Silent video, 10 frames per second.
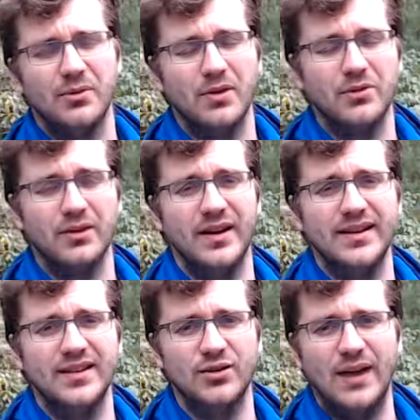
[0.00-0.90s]
in
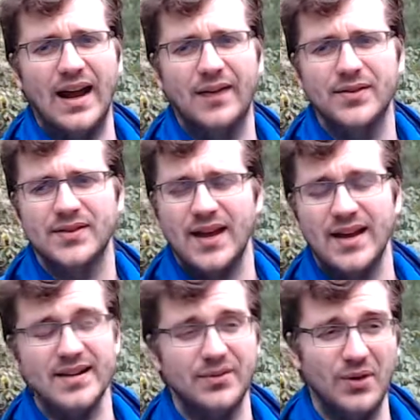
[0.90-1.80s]
relating to graphs
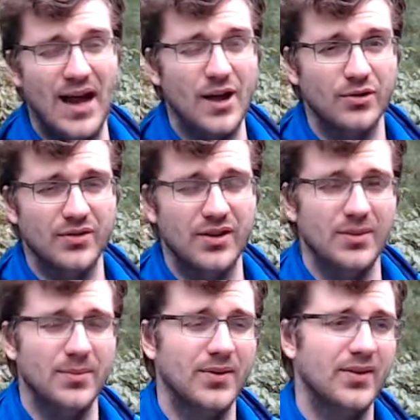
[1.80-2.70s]
and different
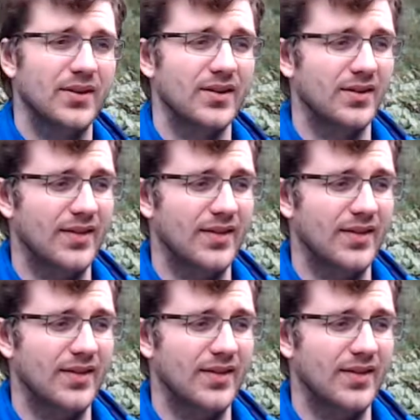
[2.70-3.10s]
algorithms because